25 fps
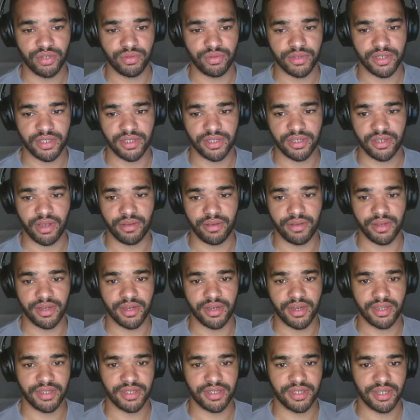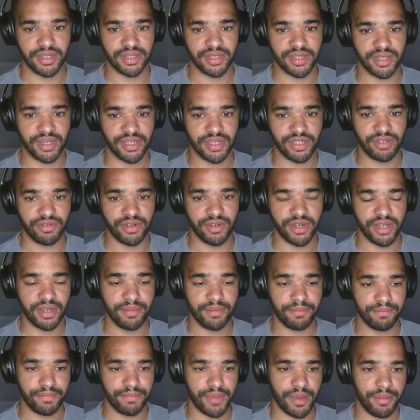which is going successfully.
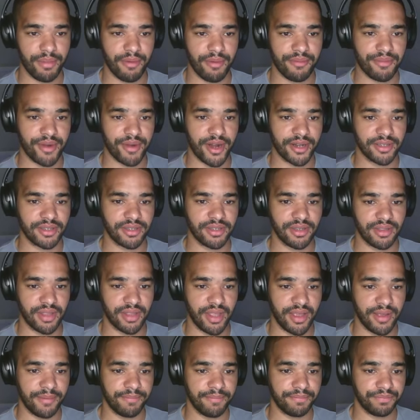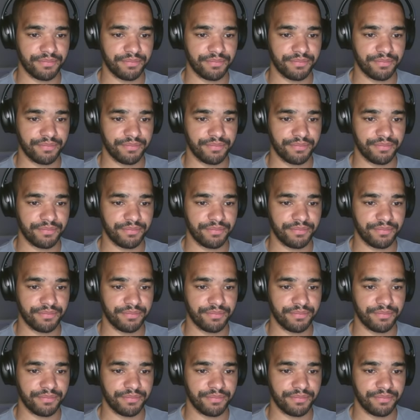People practicing there.